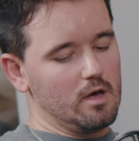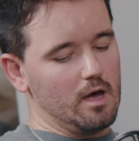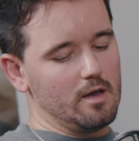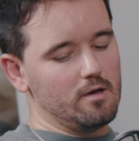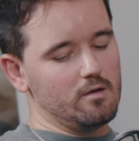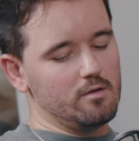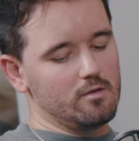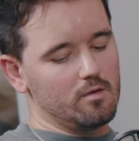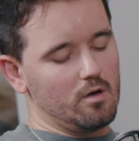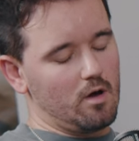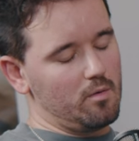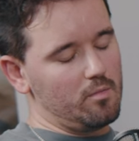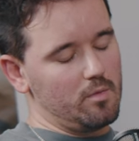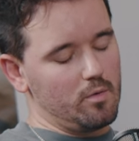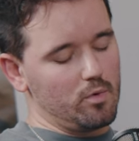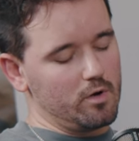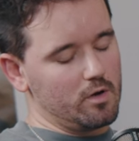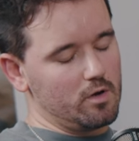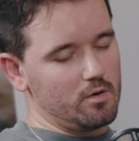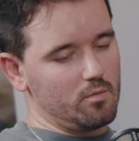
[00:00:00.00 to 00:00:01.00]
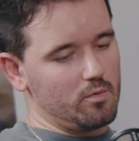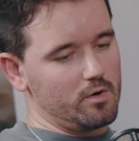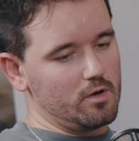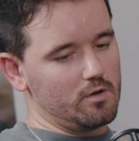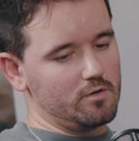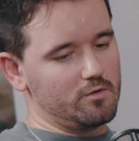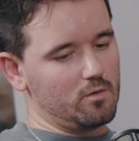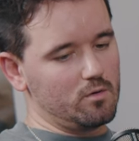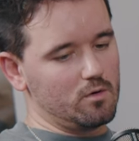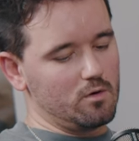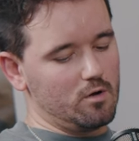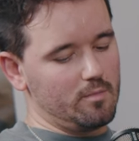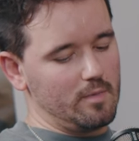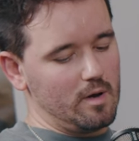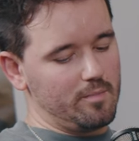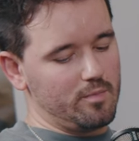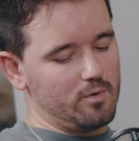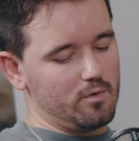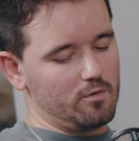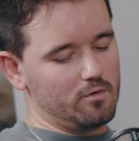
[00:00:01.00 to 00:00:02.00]
And I mean, we're gonna we're gonna talk a lot
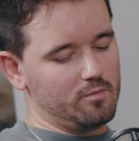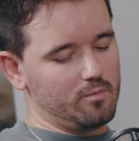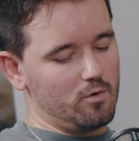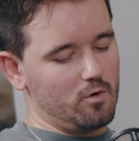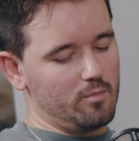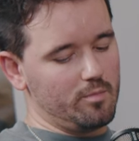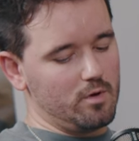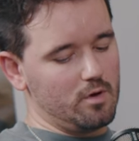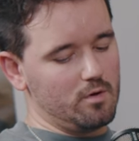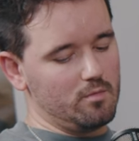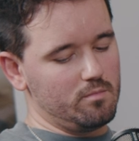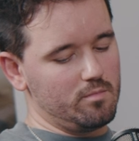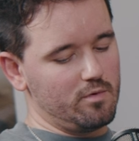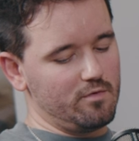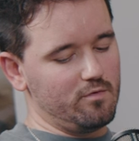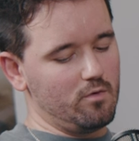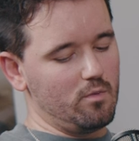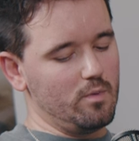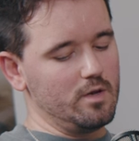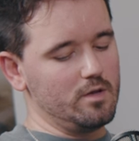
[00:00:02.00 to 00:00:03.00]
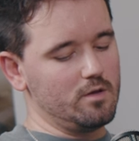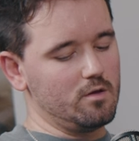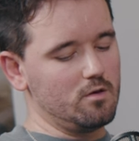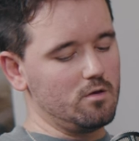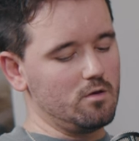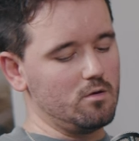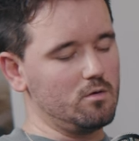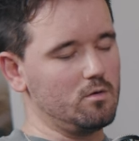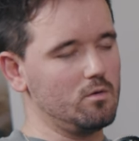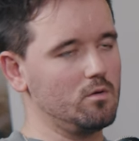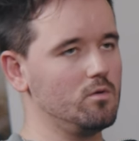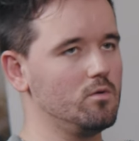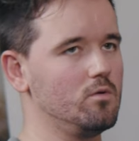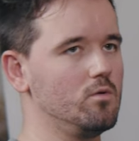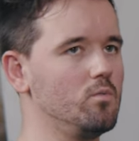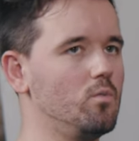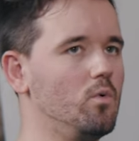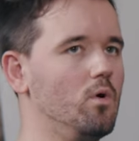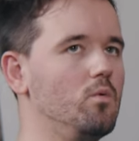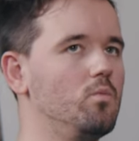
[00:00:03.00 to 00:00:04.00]
about Puresport, but before we do,
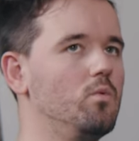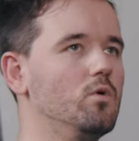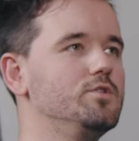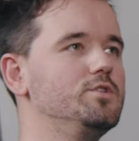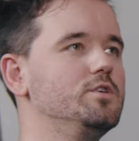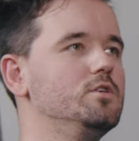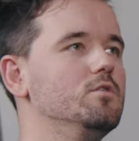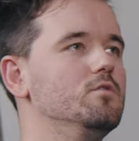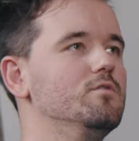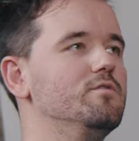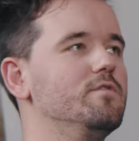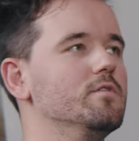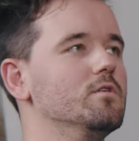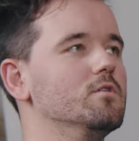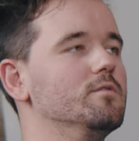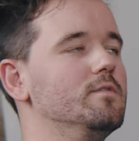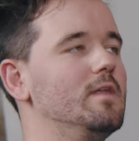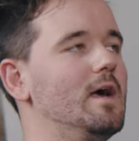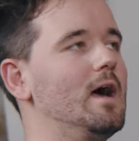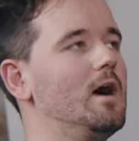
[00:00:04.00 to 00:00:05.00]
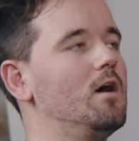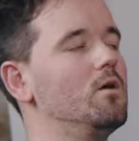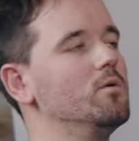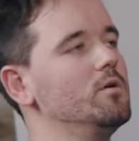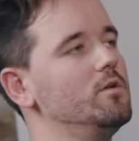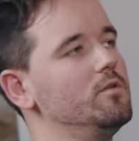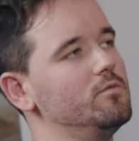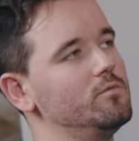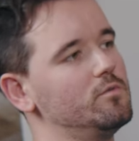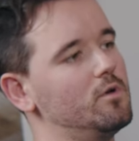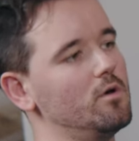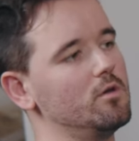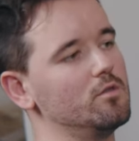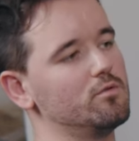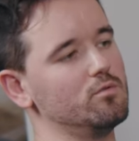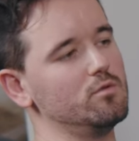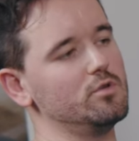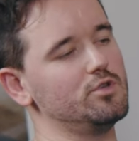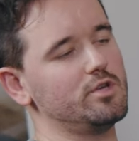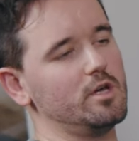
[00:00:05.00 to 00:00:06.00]
what what do you feel now going
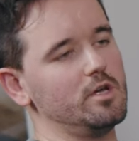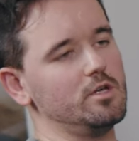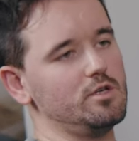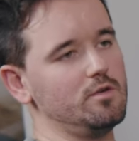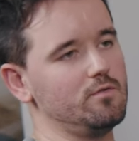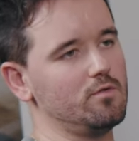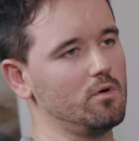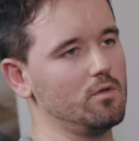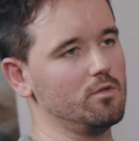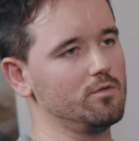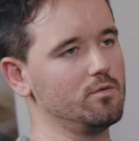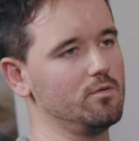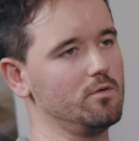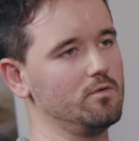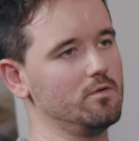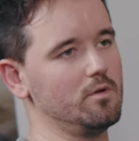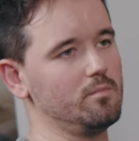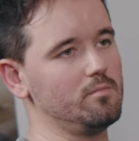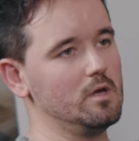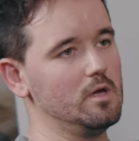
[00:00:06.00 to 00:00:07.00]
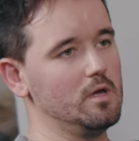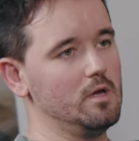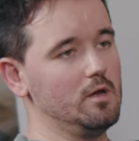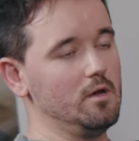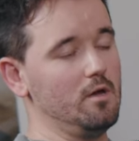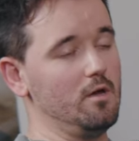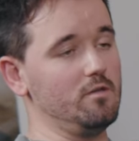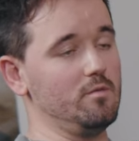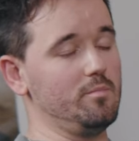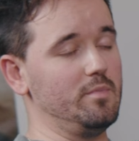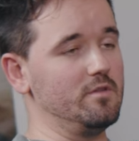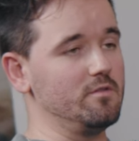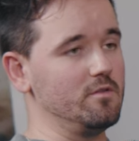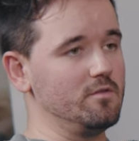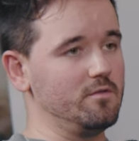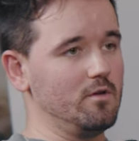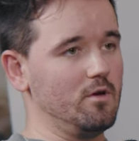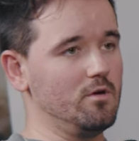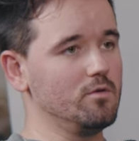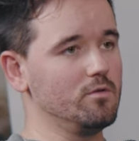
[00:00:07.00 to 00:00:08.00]
through the change you've gone through as a as a
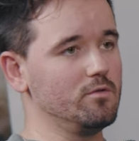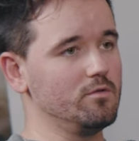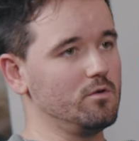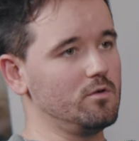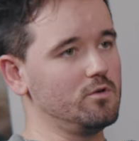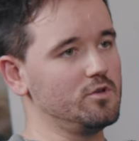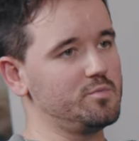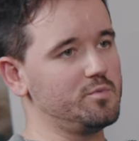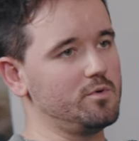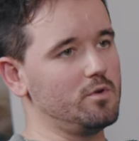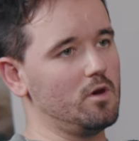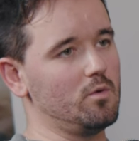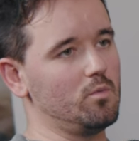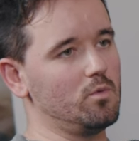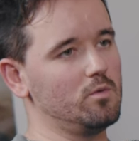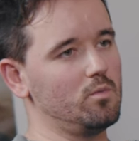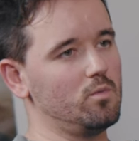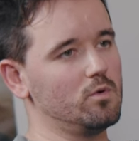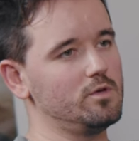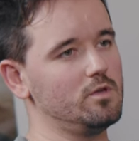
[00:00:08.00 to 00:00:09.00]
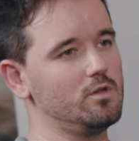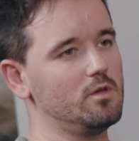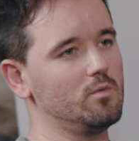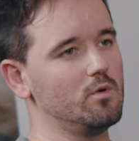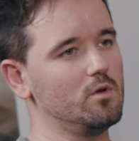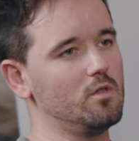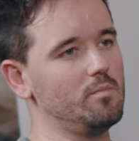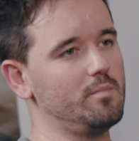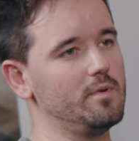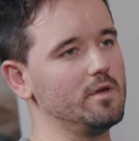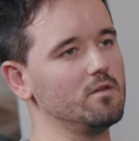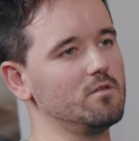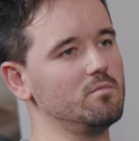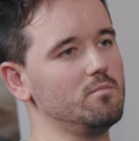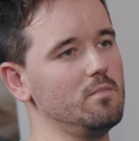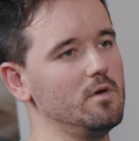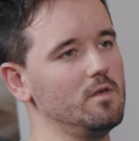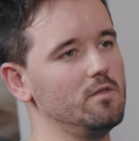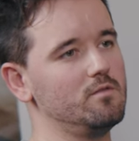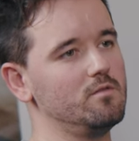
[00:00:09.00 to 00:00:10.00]
business owner, as an entrepreneur? What, what do you think one of the biggest
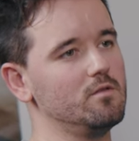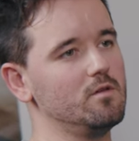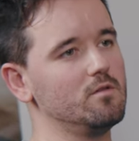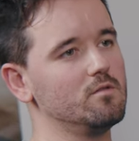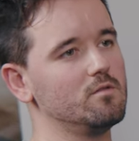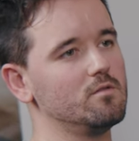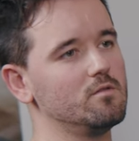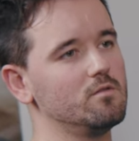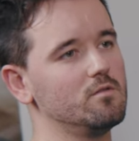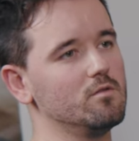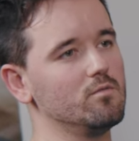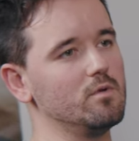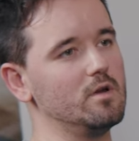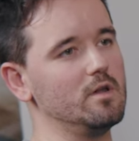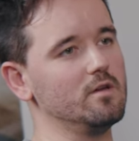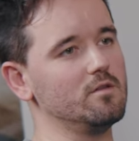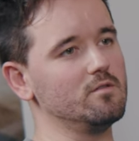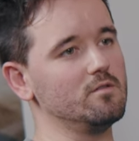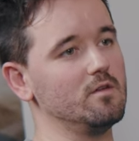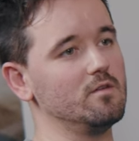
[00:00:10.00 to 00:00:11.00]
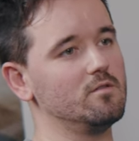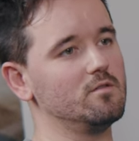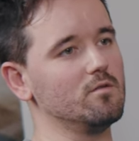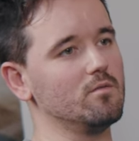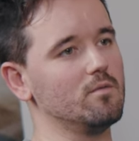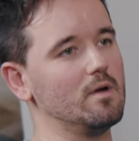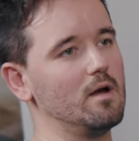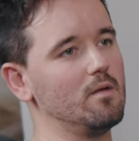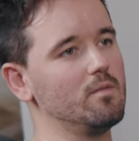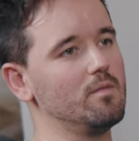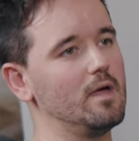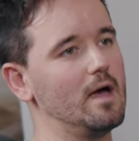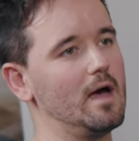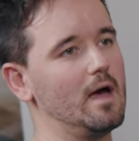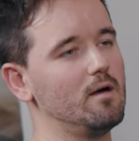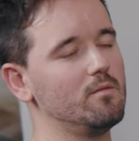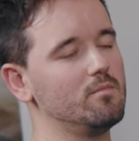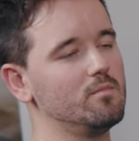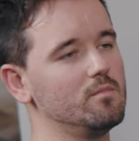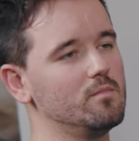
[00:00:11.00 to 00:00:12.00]
myths is that really exists around
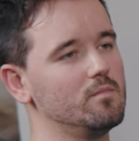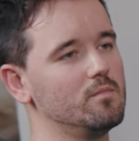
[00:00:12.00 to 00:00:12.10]
that?